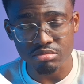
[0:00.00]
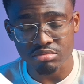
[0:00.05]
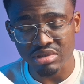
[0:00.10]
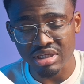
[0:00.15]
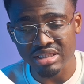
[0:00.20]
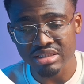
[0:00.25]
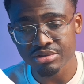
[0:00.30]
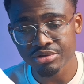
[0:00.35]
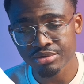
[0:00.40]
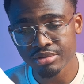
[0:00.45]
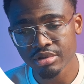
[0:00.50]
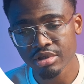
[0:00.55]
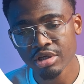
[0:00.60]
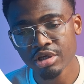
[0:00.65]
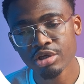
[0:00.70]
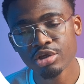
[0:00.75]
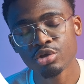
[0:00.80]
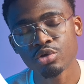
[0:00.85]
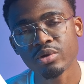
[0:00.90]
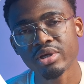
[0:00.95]
answer,
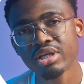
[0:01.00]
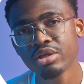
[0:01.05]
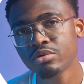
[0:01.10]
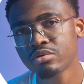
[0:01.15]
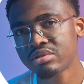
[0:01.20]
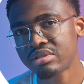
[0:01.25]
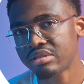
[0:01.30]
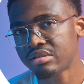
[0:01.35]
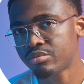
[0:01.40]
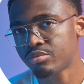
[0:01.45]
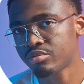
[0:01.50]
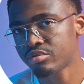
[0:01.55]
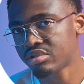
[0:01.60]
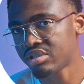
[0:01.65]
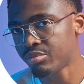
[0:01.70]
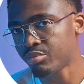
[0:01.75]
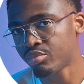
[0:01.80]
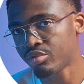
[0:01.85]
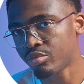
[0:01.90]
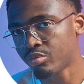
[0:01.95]
you can use this
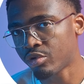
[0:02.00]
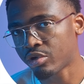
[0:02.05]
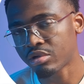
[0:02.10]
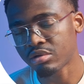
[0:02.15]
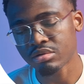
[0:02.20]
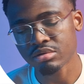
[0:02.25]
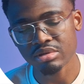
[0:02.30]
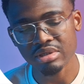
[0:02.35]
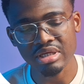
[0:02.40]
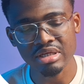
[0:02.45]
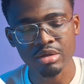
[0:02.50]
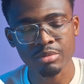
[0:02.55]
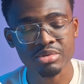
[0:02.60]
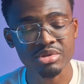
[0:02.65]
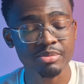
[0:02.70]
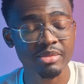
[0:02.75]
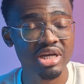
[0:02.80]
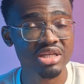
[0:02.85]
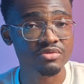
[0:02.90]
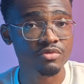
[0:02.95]
simple model and
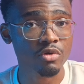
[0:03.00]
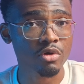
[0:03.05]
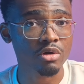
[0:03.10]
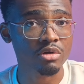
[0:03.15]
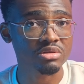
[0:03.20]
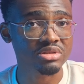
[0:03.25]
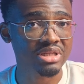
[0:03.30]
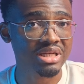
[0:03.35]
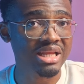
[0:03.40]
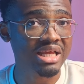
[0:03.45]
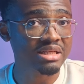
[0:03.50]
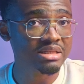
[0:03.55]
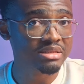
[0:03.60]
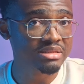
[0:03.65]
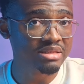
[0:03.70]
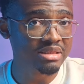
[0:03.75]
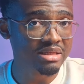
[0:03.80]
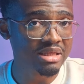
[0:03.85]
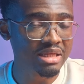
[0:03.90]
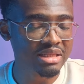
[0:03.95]
optimize for cost and
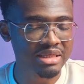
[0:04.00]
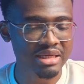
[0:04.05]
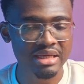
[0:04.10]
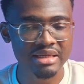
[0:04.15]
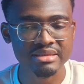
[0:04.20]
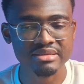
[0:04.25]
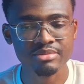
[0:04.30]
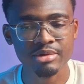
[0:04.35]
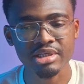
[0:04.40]
latency in that case.